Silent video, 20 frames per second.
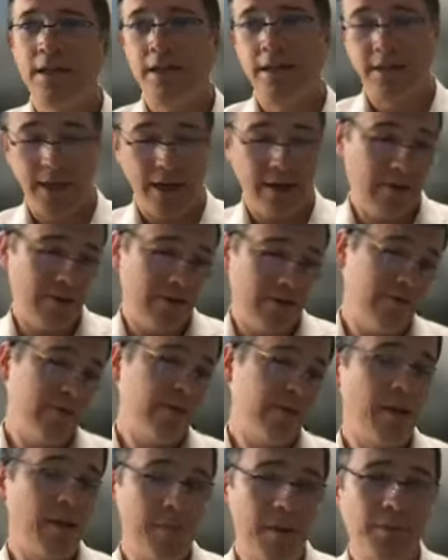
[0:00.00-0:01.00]
the Sikrikun
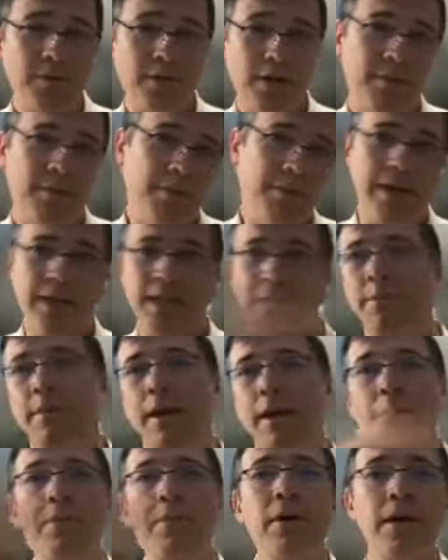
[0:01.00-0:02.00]
will come up to him and beat him
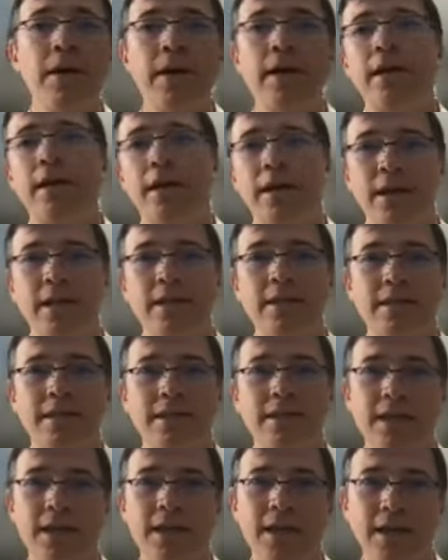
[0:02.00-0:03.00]
up, and
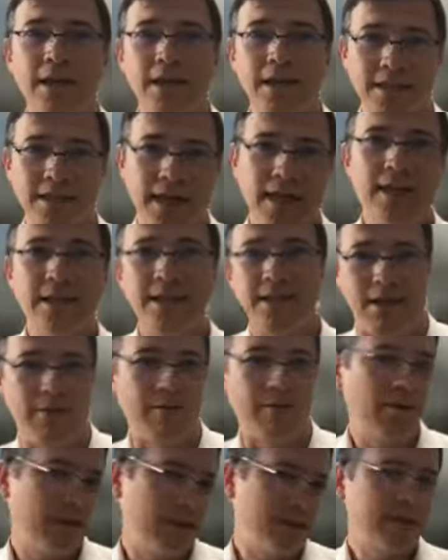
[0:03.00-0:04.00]
uh, and say, "Listen, I
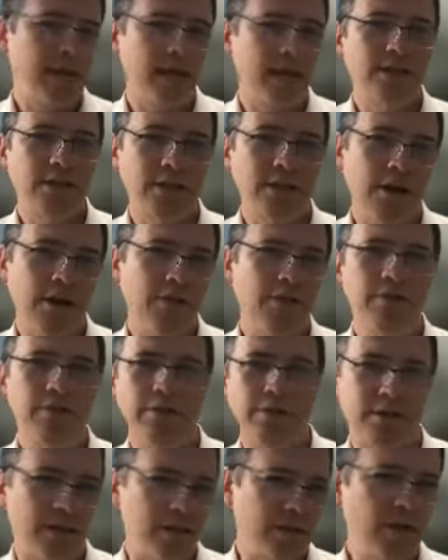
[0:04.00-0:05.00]
want the sale to go
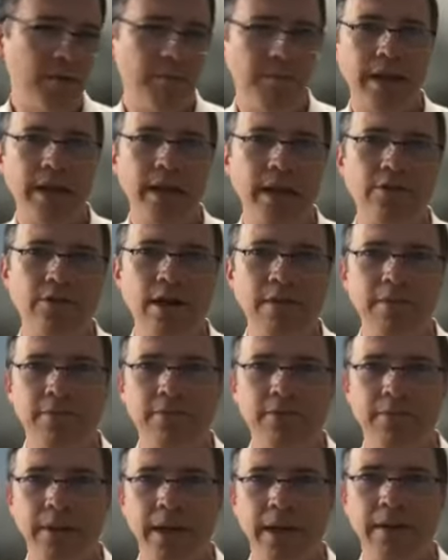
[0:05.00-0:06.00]
through, so stop making trouble
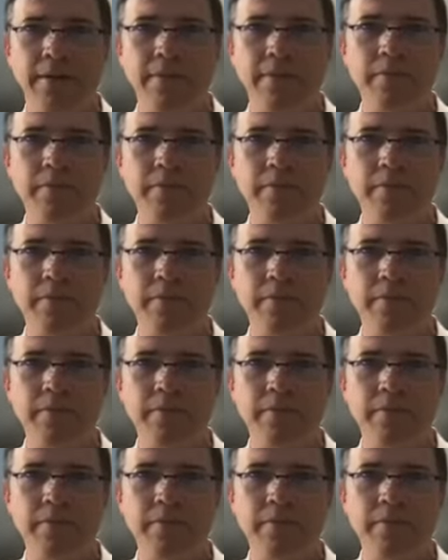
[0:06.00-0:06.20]
for me."